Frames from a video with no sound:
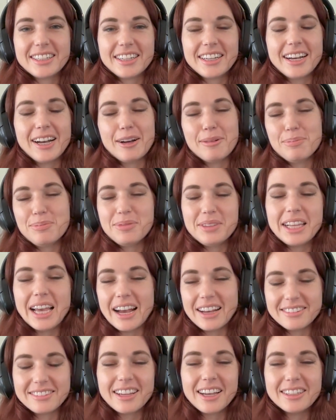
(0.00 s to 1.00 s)

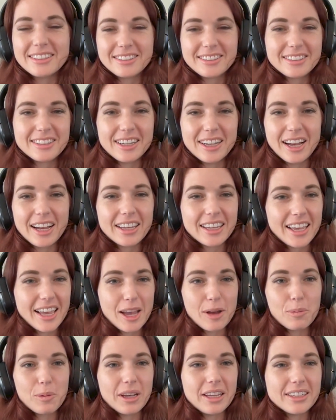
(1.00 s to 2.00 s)
I
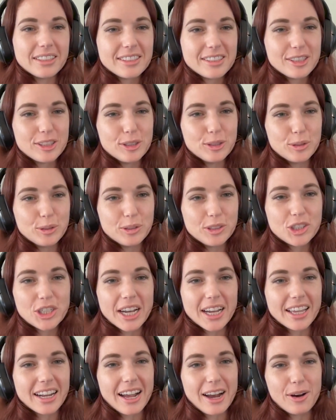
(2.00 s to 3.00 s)
can't wait to
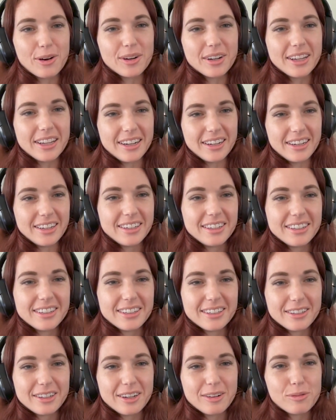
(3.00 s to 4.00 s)
check it out and
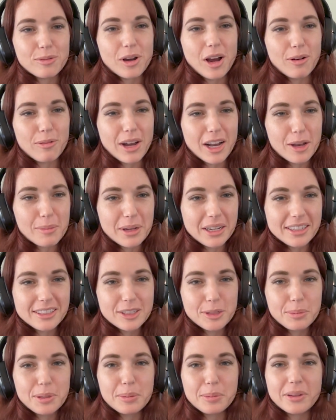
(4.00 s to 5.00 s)
recommend it
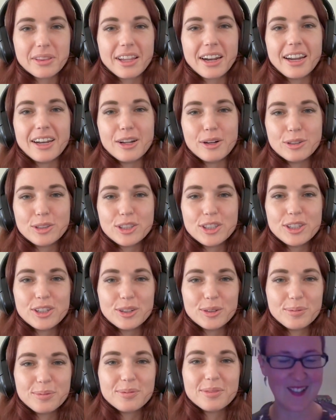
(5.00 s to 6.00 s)
to people that I know
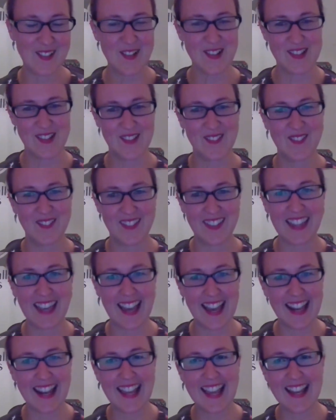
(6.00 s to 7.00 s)
too. Awesome.
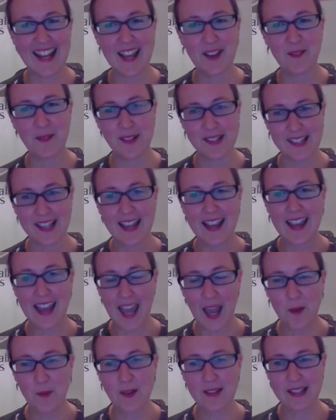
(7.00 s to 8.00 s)
Yeah, it was
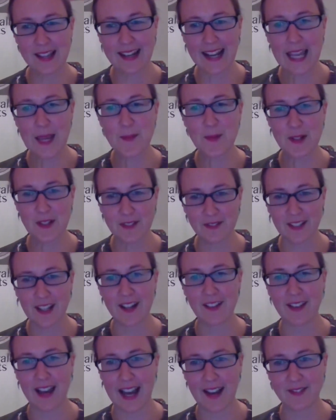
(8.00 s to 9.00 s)
a labor of
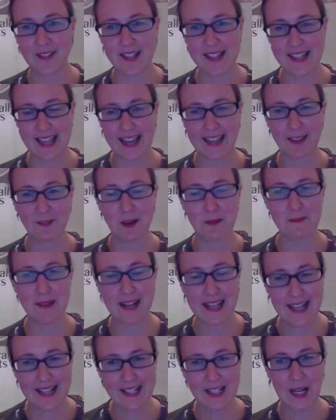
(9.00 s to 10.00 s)
love, I have to say. There were
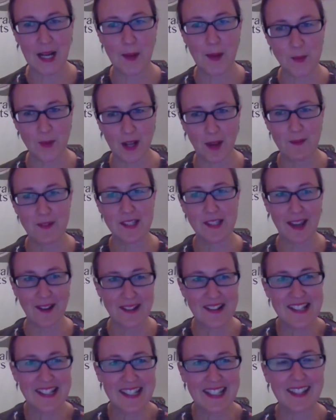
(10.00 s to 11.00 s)
many a times when I was
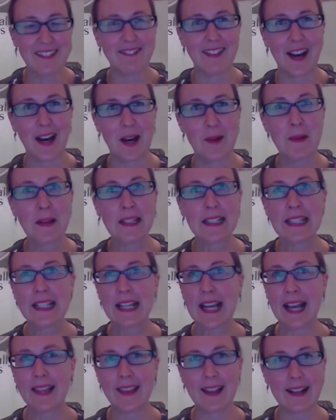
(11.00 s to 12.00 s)
going to give up,
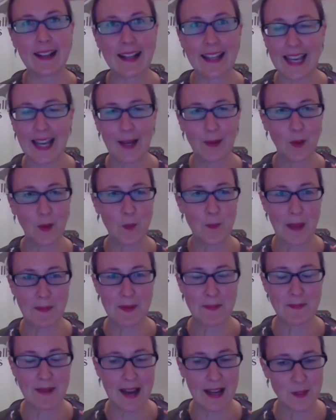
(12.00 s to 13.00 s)
and then Leo or
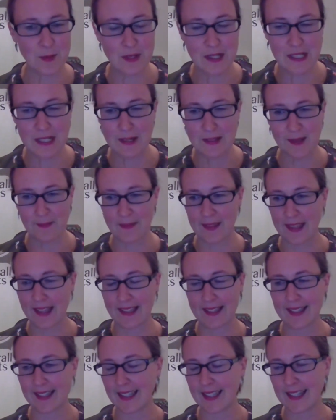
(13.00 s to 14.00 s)
baby Max would do
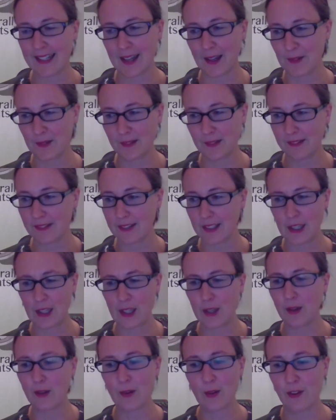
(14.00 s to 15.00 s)
something,
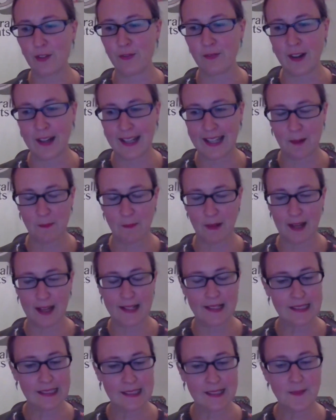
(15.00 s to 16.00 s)
cute or funny, and I'm
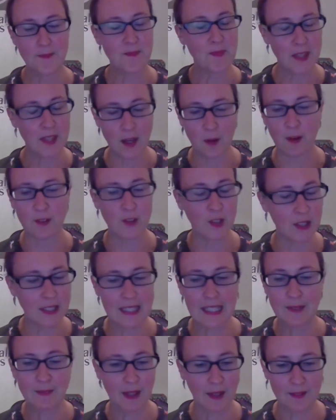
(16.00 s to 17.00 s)
like, no, I've got to
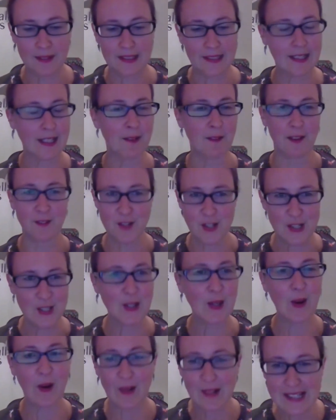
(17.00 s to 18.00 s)
keep going. I've
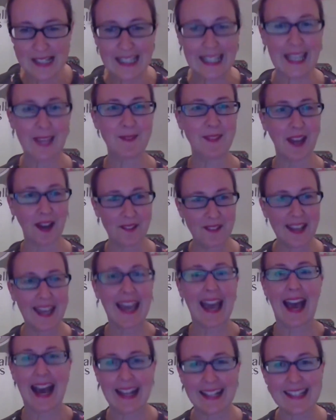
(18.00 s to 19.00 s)
just got to keep going.
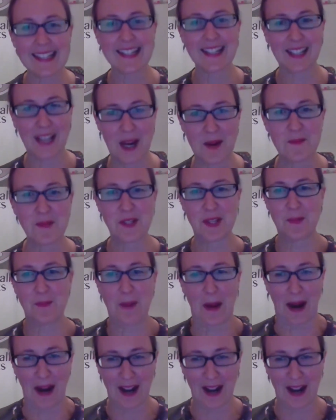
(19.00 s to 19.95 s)
It has to come to birth.